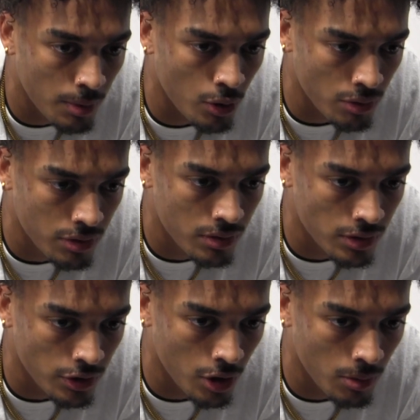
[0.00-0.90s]
Both,
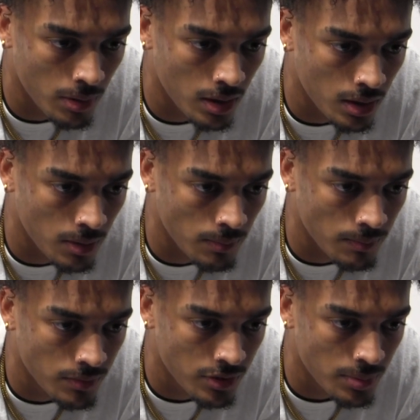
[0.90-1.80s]

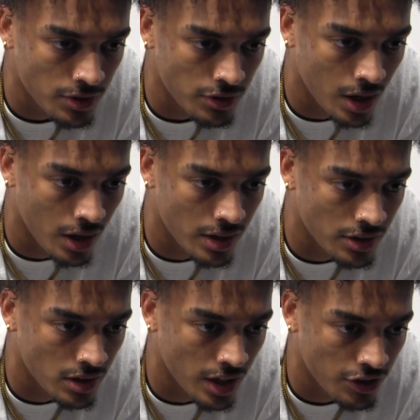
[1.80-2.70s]
but especially how I
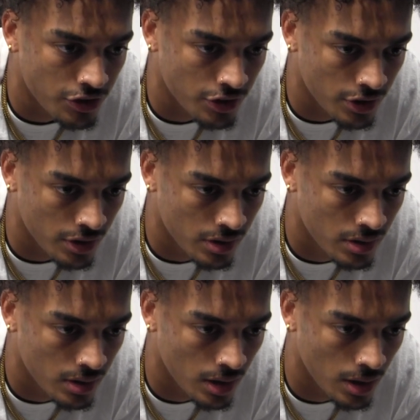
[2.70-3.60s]
ended last year,
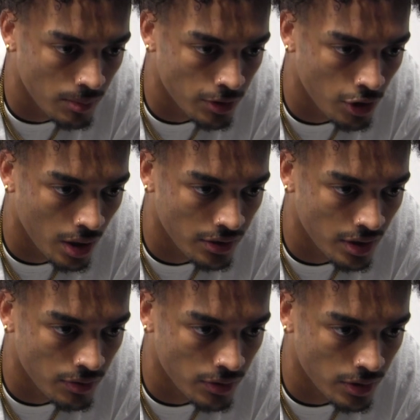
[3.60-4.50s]
I
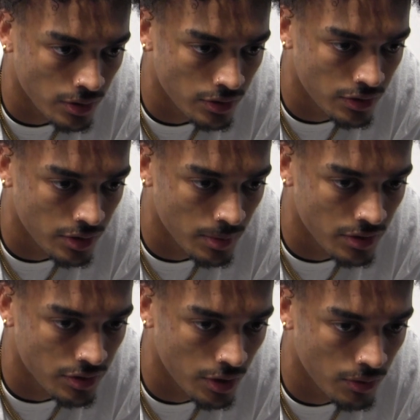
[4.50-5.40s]
definitely could see
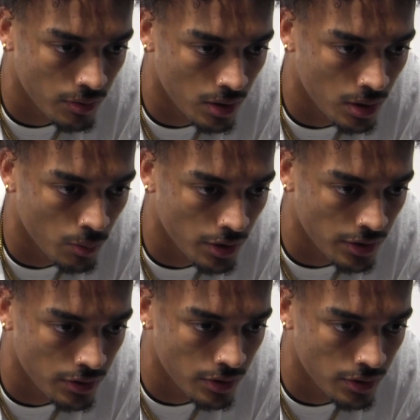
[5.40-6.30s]
myself
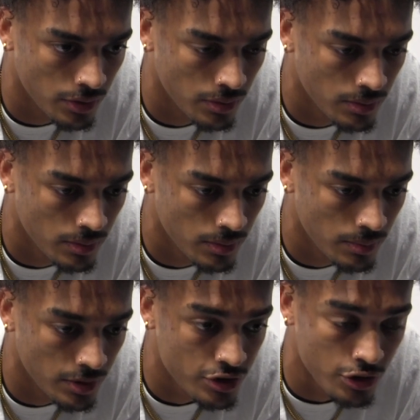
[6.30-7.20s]
wanting to
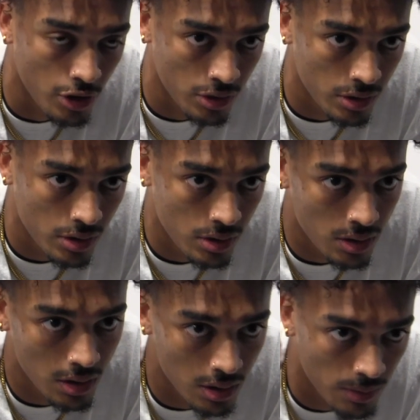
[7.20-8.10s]
be stronger,
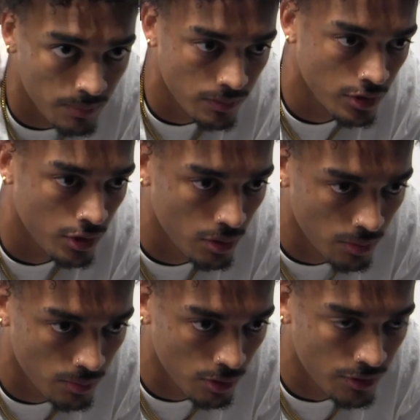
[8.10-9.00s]

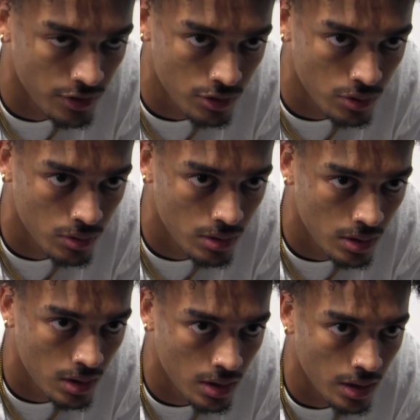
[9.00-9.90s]
more physical.
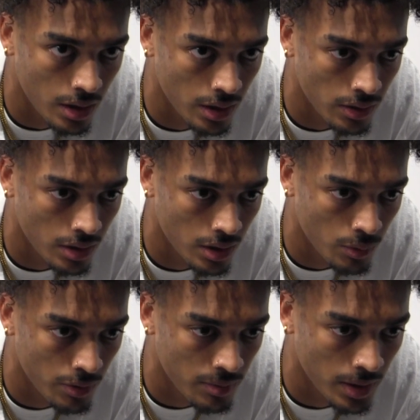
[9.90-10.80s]

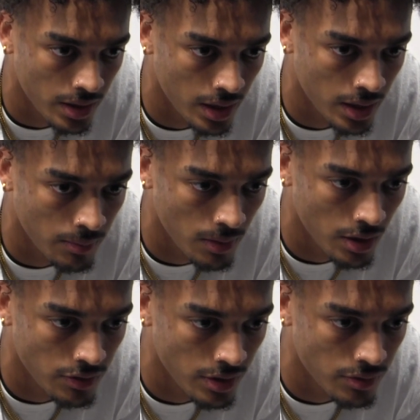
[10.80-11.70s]
And within my game,
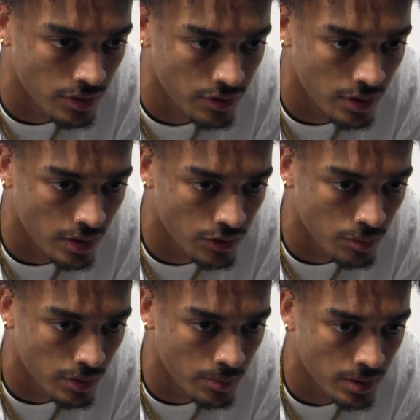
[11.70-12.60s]
I'll definitely say
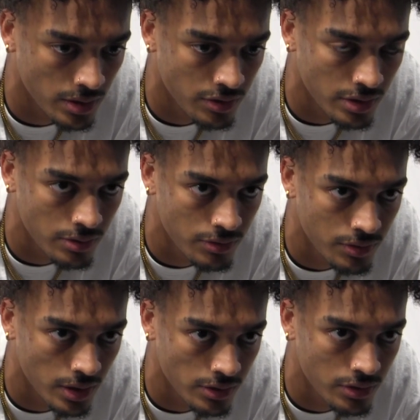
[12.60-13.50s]
that's one of the biggest key
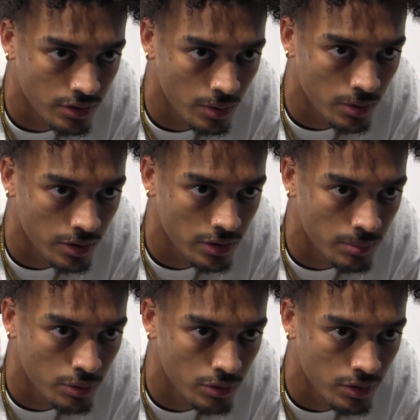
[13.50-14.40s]
factors I wanted to
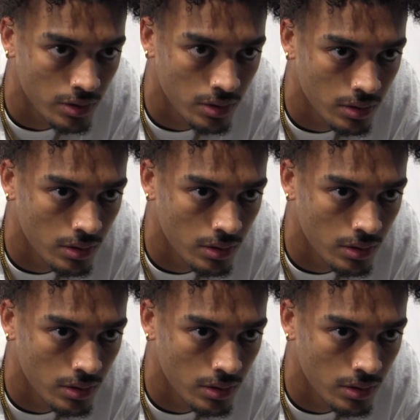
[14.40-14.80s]
improve on.